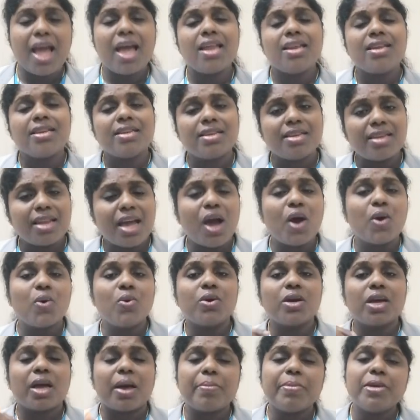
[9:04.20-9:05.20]
And
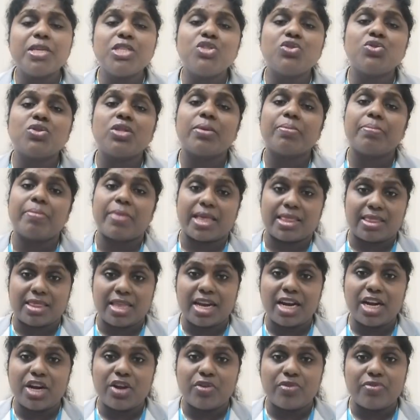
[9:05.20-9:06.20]
now coming to the
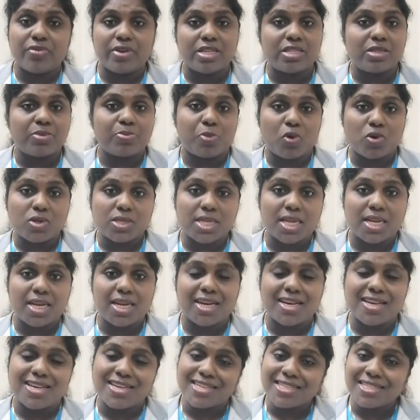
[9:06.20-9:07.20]
method of
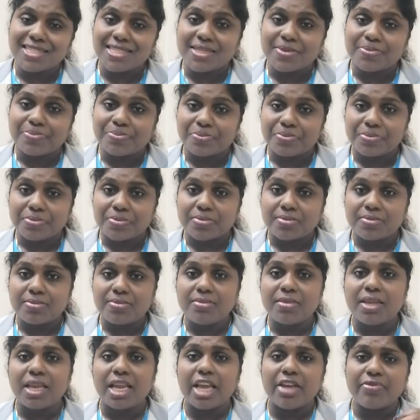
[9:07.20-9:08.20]
disposal is,
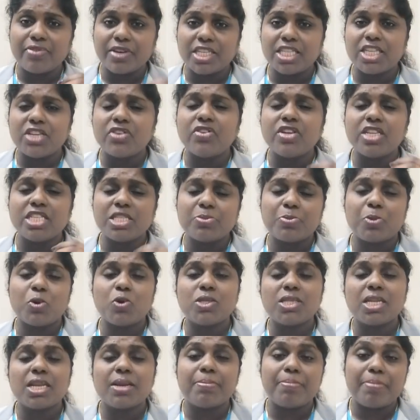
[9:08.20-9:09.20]
effective
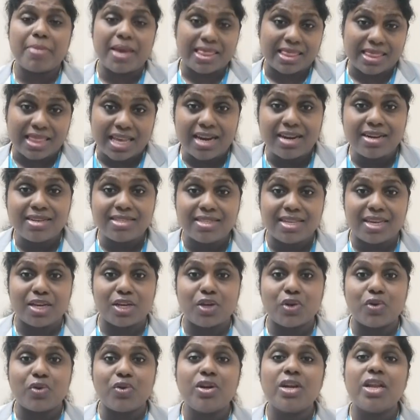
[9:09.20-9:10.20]
disposal methods
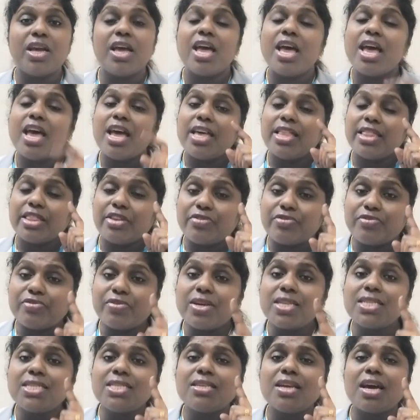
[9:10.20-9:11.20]
include, the
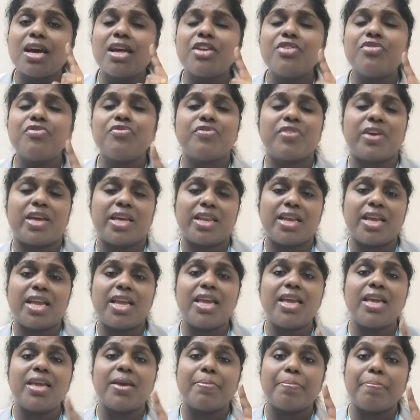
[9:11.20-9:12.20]
first and
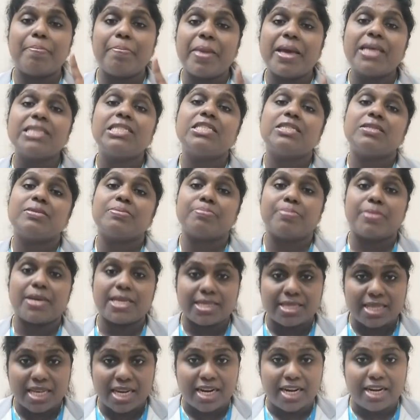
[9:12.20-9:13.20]
very best
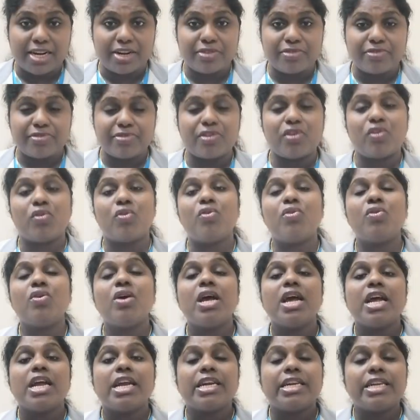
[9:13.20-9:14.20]
method for
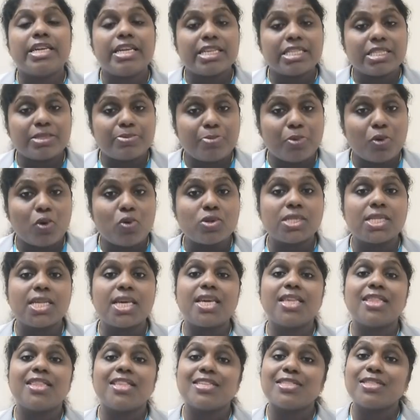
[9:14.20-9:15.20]

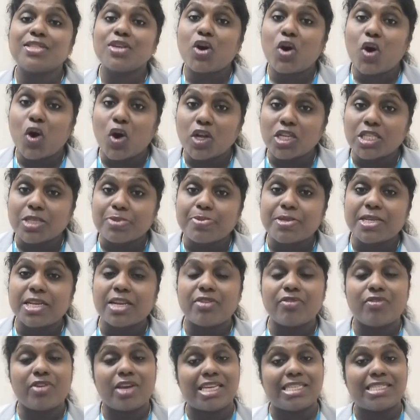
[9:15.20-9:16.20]
disposing this
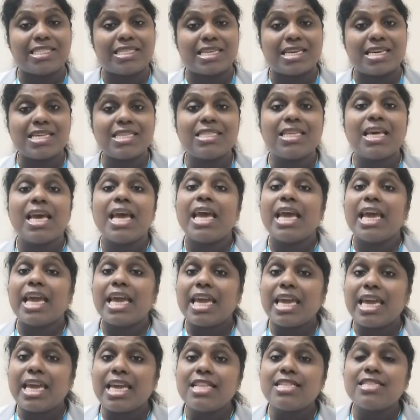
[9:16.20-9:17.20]
hospital waste is
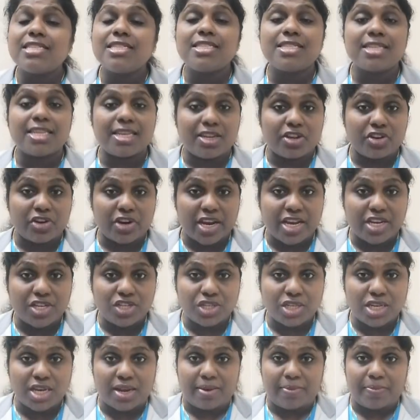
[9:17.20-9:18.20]

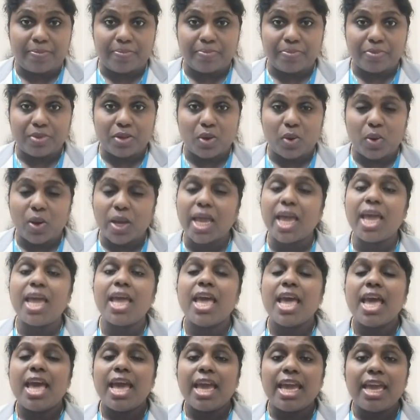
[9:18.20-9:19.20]
incineration. Okay,
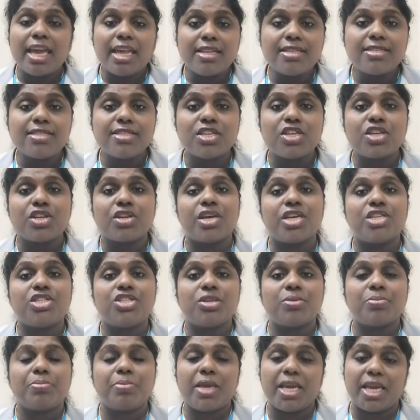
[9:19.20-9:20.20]

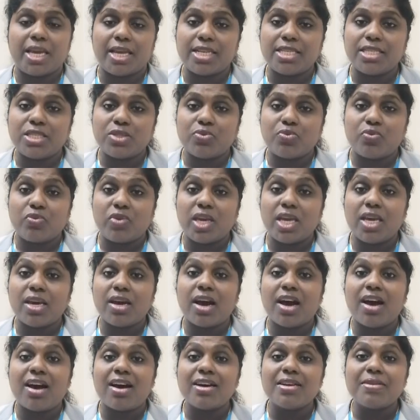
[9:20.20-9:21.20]
incineration means we
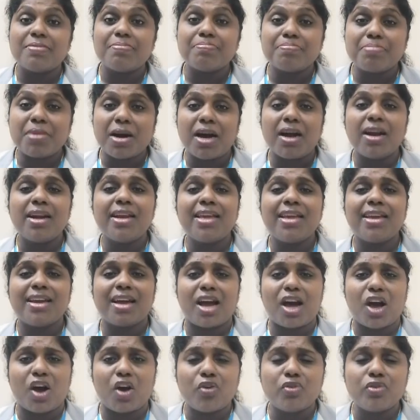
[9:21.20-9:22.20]
are burning
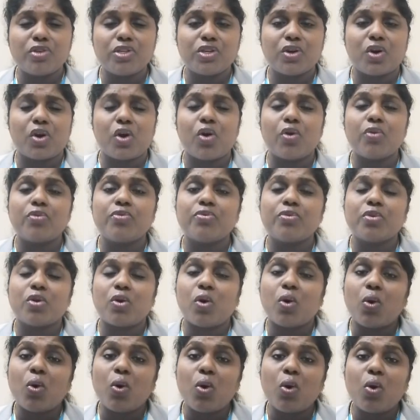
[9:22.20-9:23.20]
out of
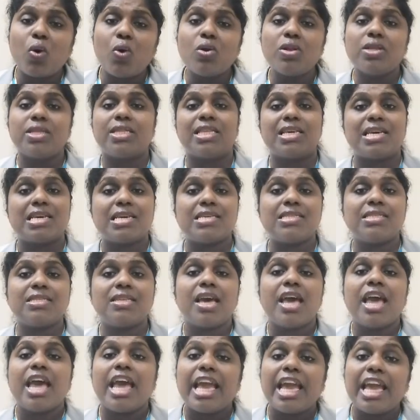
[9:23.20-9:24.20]
all
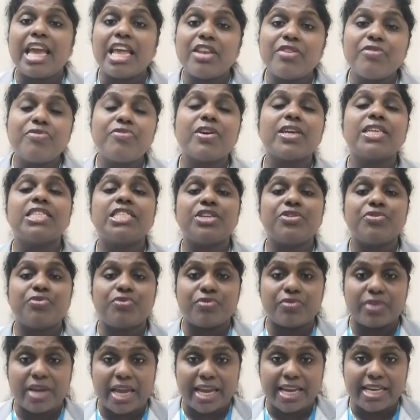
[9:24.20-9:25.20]
these
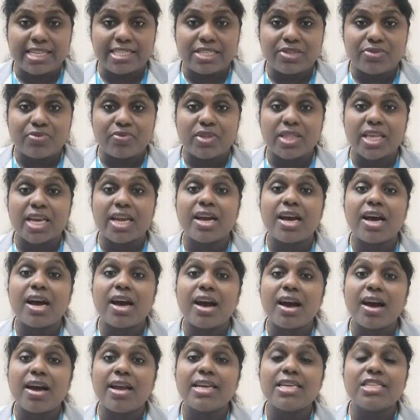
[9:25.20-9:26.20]
infective waste with a
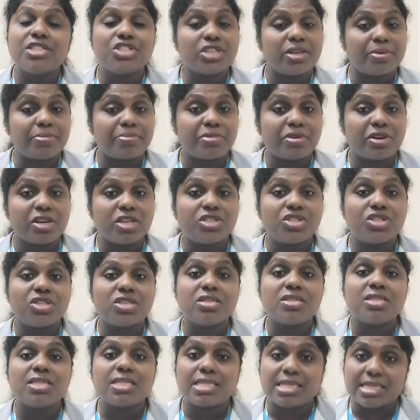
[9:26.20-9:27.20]
high
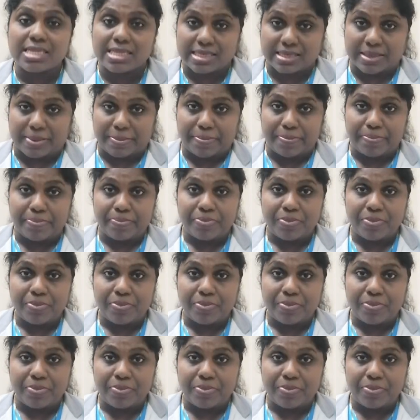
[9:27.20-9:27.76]
temperature system.